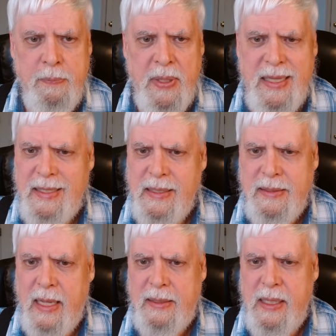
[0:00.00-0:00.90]
but that
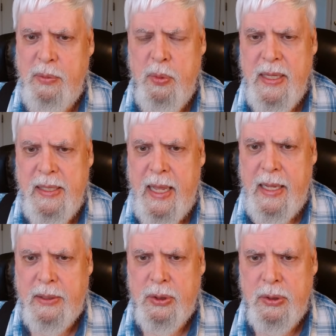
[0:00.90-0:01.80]
does not seem to be the
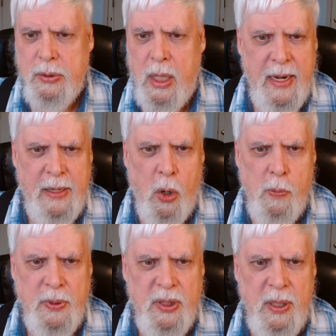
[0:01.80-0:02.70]
case. And it
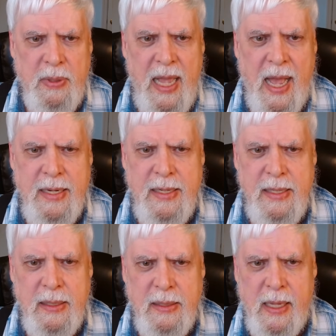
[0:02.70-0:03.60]
opens up the
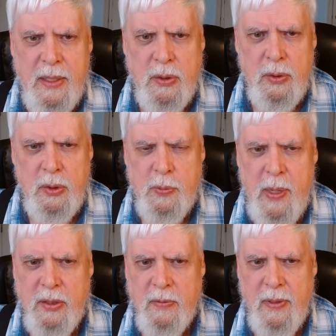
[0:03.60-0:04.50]
idea that
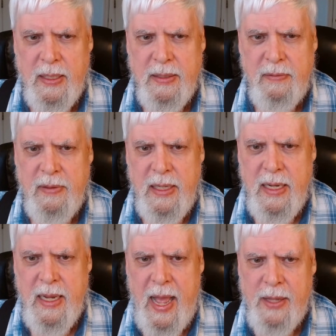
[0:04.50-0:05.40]
special
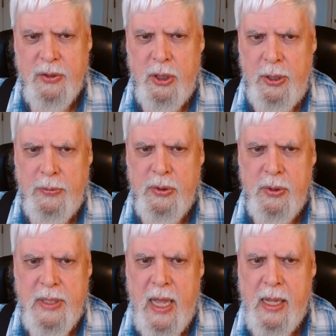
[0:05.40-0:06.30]
relativity has closer
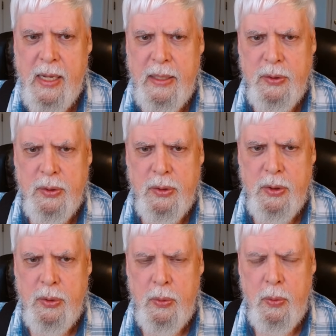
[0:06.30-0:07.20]
ties
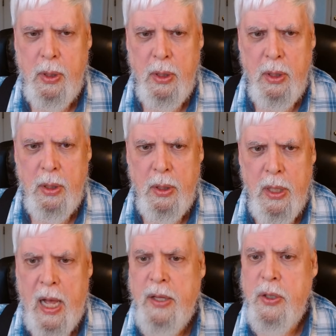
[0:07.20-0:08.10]
to
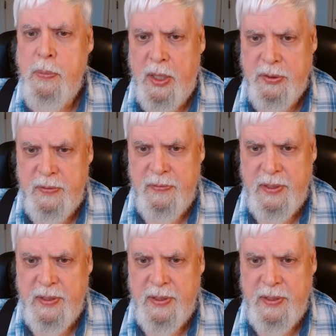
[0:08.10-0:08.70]
other parts of